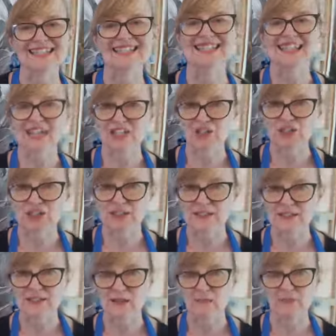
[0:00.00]

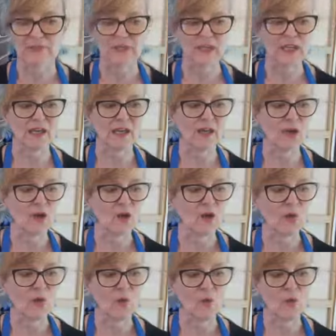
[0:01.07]
sketching something
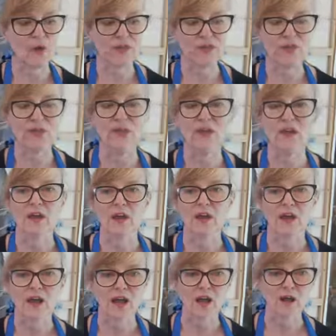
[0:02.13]
with
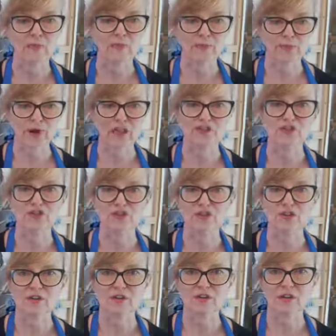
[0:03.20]

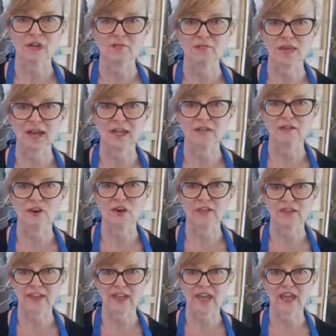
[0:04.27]
brush and paint
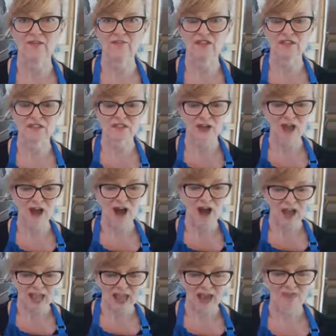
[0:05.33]
on the canvas.
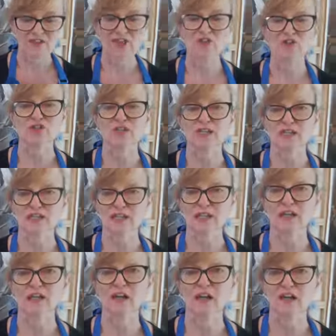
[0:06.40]
I have actually
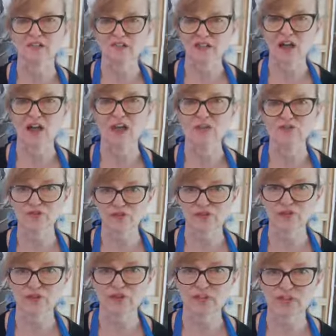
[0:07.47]
done a line
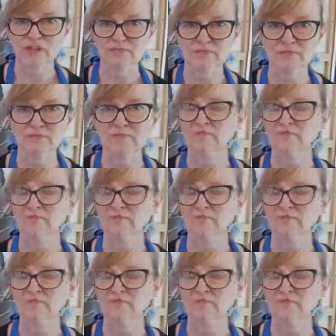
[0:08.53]
drawing,